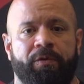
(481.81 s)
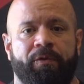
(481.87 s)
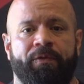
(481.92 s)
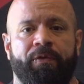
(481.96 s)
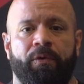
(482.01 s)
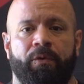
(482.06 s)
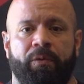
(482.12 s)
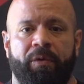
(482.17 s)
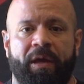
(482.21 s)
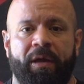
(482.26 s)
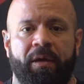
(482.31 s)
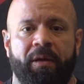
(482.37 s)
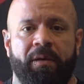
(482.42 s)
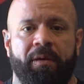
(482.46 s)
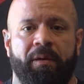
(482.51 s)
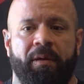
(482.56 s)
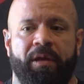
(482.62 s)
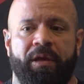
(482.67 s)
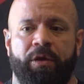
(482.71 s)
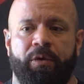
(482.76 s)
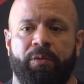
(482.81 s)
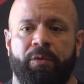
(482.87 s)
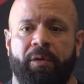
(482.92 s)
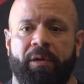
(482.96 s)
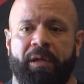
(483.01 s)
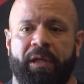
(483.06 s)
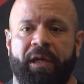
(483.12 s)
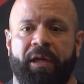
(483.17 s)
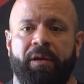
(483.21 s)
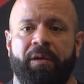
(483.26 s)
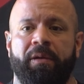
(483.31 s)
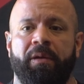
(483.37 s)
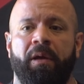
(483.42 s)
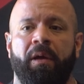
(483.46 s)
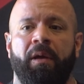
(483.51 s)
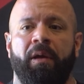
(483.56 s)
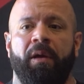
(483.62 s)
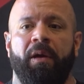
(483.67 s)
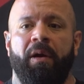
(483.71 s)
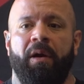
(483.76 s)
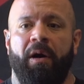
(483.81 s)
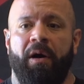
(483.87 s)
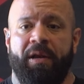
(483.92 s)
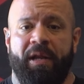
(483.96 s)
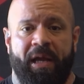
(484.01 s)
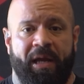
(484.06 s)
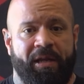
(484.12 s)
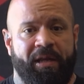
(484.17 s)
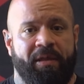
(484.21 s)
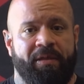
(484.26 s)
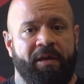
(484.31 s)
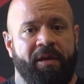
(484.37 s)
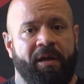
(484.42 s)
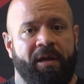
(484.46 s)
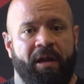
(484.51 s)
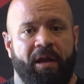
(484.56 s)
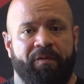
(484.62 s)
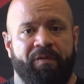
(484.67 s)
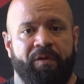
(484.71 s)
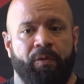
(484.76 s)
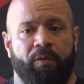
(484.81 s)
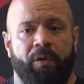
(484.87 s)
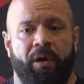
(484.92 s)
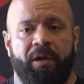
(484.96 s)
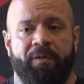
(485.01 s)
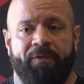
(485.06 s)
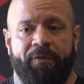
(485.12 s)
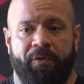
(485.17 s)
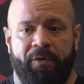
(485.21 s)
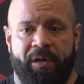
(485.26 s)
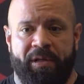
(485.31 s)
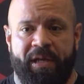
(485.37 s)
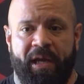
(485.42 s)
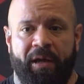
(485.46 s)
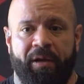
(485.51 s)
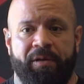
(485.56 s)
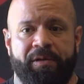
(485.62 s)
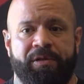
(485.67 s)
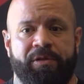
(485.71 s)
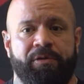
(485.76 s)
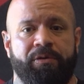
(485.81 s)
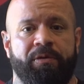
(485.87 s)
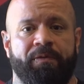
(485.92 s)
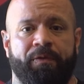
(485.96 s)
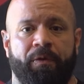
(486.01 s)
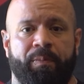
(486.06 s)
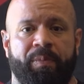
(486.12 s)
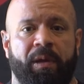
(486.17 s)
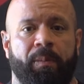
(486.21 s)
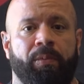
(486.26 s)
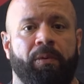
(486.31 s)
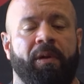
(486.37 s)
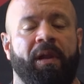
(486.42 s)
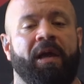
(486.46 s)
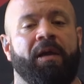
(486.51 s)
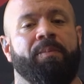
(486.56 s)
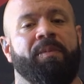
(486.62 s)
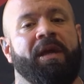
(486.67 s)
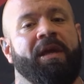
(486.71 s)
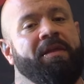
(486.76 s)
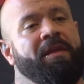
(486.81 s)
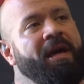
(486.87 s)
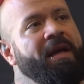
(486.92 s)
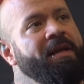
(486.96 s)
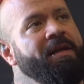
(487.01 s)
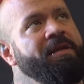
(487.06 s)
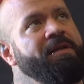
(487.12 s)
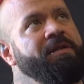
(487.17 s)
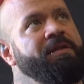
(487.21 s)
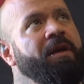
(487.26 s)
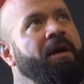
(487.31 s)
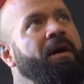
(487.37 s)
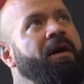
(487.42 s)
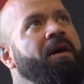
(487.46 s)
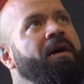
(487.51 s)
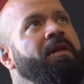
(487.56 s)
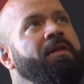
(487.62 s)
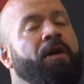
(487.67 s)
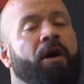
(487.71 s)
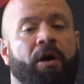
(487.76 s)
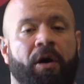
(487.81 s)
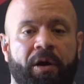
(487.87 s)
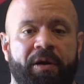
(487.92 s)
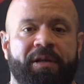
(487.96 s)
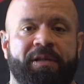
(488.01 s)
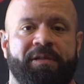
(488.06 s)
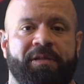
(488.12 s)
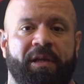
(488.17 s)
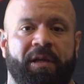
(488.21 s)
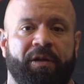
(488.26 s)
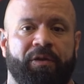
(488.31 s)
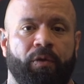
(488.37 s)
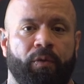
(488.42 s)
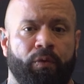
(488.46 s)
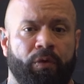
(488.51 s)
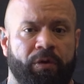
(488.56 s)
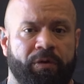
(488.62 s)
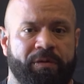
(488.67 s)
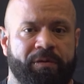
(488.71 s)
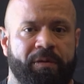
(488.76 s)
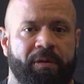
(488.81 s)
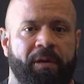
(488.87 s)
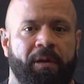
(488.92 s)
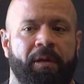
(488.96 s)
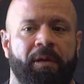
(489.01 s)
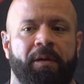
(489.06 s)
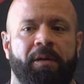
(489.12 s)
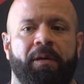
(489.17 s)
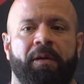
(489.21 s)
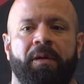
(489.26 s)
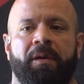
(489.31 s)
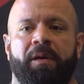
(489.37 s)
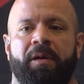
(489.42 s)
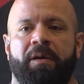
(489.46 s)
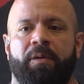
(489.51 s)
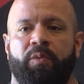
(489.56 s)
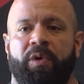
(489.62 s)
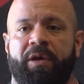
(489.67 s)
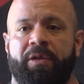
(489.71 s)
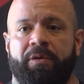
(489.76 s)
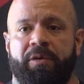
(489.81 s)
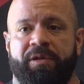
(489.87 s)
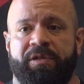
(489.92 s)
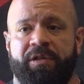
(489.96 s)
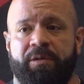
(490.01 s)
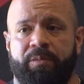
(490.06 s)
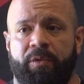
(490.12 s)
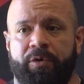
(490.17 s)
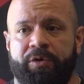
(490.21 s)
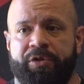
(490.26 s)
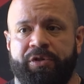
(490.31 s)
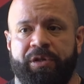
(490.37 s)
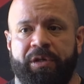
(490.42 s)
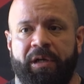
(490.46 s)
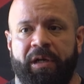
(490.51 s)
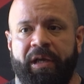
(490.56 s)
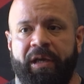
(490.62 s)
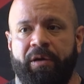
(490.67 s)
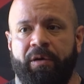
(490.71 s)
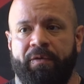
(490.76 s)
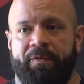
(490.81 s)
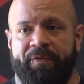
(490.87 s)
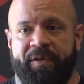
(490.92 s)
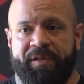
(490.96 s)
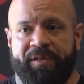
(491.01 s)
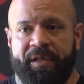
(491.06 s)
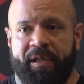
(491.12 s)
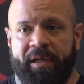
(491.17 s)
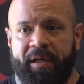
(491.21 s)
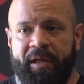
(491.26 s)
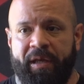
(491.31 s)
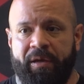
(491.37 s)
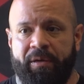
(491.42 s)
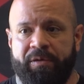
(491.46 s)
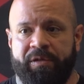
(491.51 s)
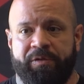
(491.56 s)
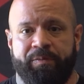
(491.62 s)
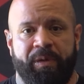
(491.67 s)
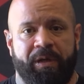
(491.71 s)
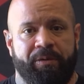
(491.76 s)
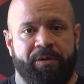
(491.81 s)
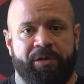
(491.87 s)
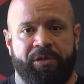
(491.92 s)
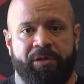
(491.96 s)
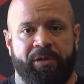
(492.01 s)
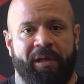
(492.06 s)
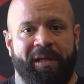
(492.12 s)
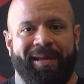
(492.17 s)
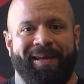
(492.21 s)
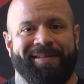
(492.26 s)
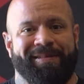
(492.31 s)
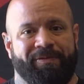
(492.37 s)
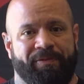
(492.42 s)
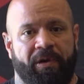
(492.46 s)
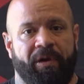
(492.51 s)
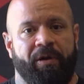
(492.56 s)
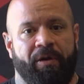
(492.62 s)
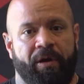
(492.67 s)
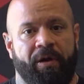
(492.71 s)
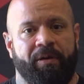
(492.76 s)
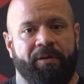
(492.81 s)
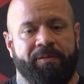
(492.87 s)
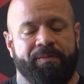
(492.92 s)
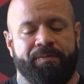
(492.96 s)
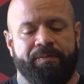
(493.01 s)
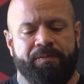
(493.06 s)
You feel weak. You will lean on anything and everyone for a day or two. And for people like me, that is uh, the hardest thing in the world. Whether it's emotionally or physically or spiritually, it's very hard.